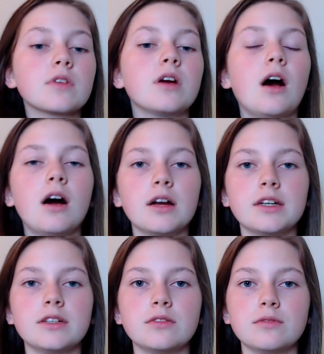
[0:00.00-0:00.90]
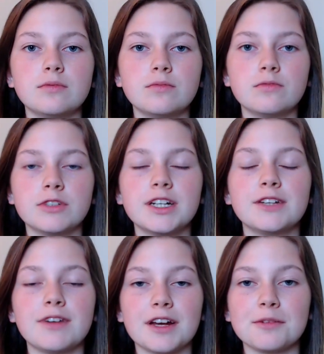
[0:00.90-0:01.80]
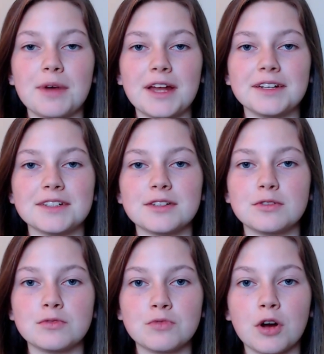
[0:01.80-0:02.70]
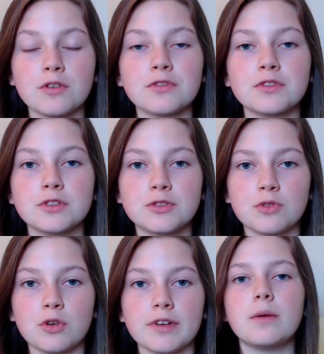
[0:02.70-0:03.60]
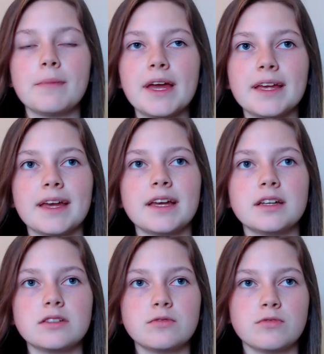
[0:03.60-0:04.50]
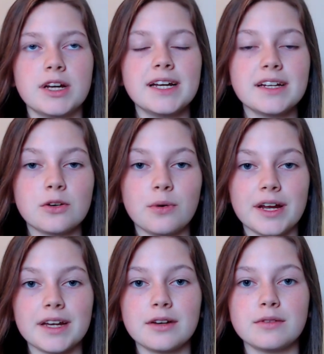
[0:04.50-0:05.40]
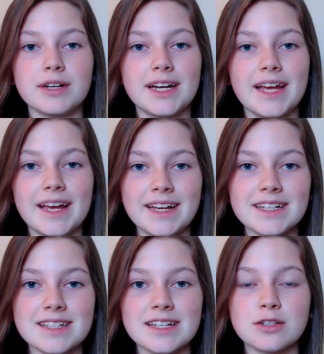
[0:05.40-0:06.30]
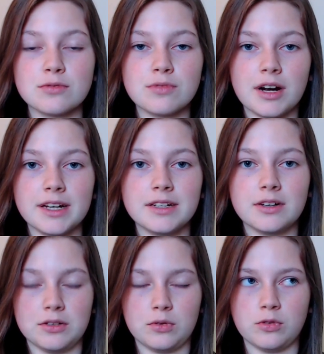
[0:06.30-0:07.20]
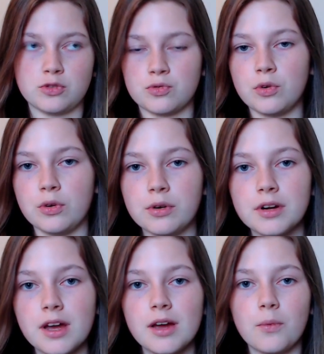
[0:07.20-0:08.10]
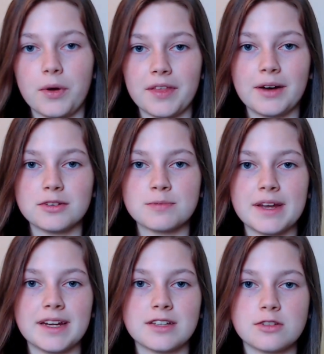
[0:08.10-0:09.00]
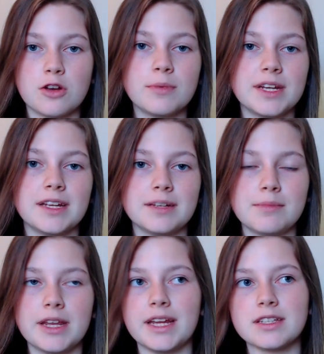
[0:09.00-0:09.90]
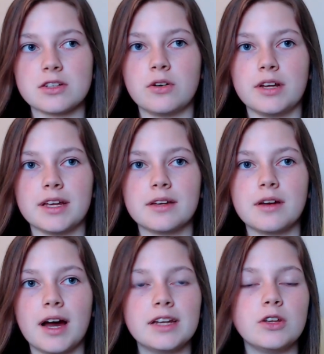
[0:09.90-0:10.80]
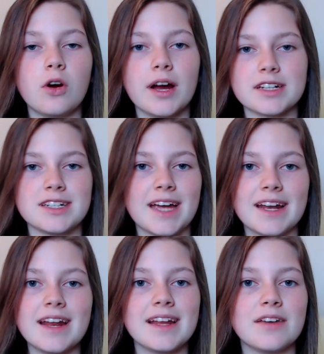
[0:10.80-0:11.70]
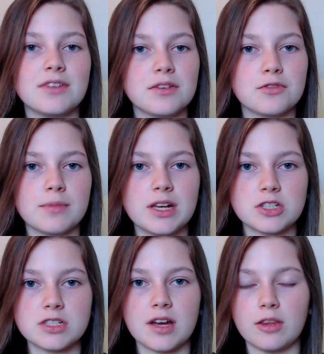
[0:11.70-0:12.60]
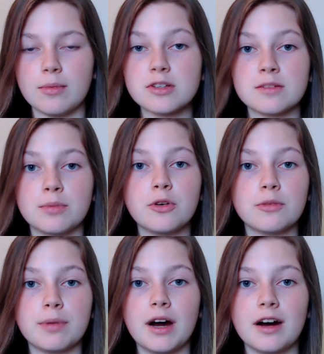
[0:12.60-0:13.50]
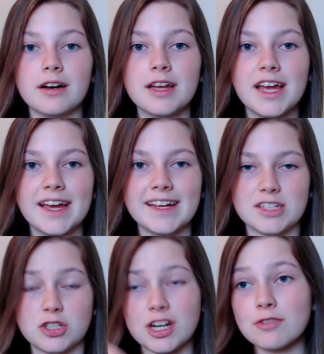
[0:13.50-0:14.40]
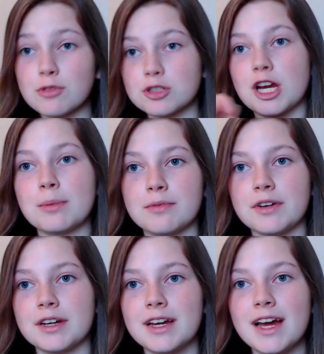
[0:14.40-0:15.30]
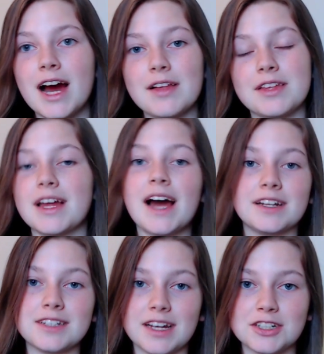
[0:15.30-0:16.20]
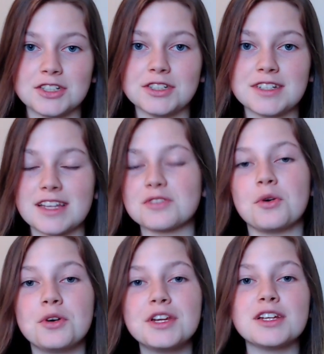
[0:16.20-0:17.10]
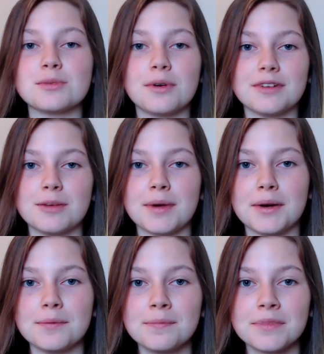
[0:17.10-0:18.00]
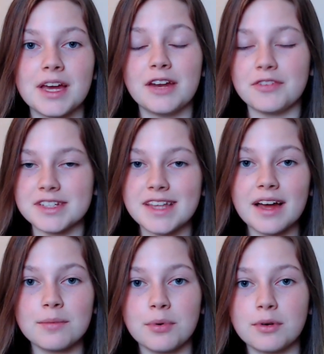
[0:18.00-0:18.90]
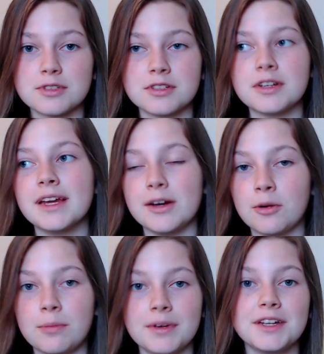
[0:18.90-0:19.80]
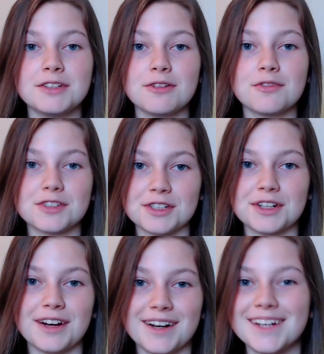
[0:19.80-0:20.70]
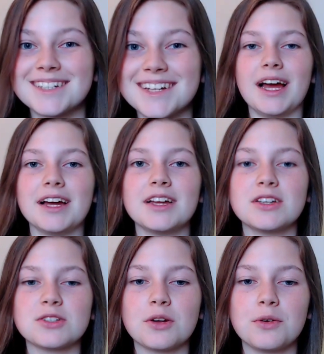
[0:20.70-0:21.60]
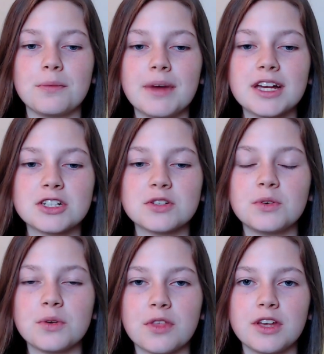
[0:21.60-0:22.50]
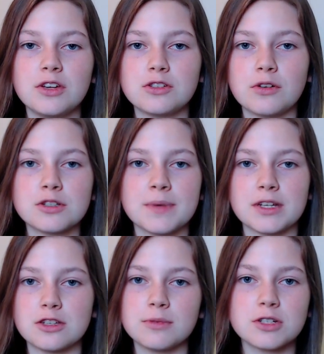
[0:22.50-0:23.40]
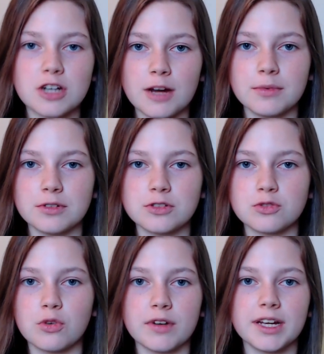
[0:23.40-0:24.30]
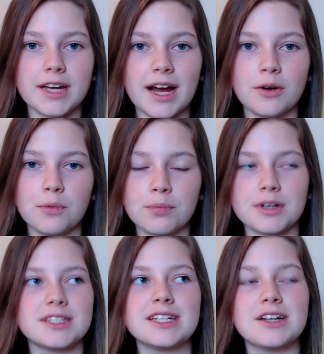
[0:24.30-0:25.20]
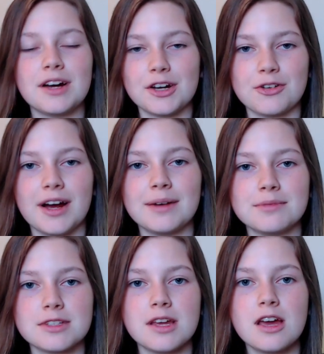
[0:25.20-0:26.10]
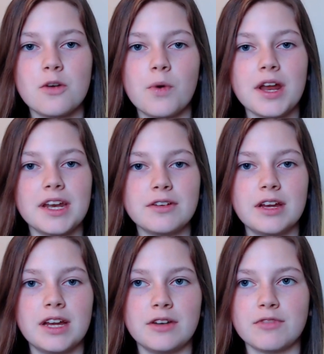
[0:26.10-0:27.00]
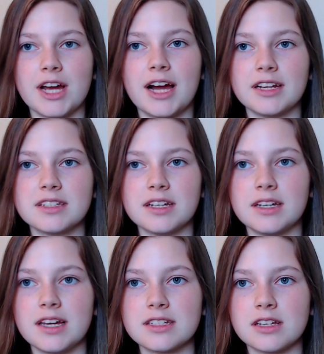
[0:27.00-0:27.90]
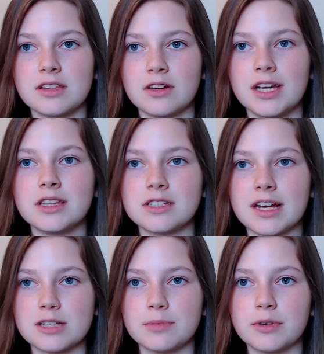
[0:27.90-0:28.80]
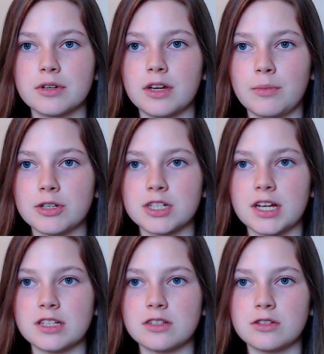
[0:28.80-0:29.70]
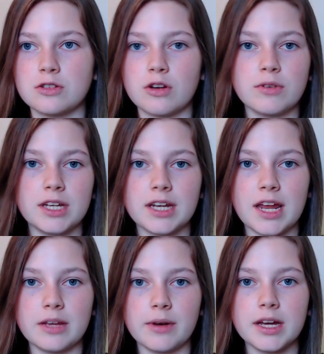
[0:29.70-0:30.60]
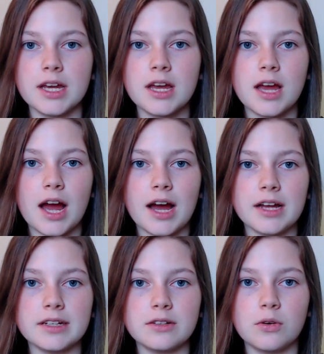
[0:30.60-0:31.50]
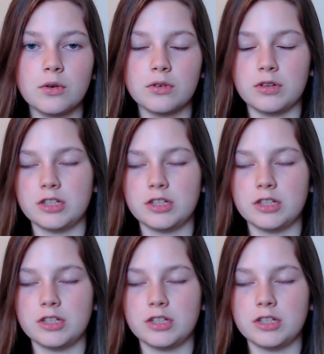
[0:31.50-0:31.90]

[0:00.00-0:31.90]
I really recommend rough drawing. Make it really quick, really easy to write or draw without spending so many minutes on it and not actually getting any of the information down. The most important part is the general shape of it and then annotations. That's all you need to worry about. And if it's that important, it will be in your revision guide. So make sure that you don't spend too much time on drawing out pretty diagrams when in reality it's either in the textbook, in which case you don't need it anyway, and or you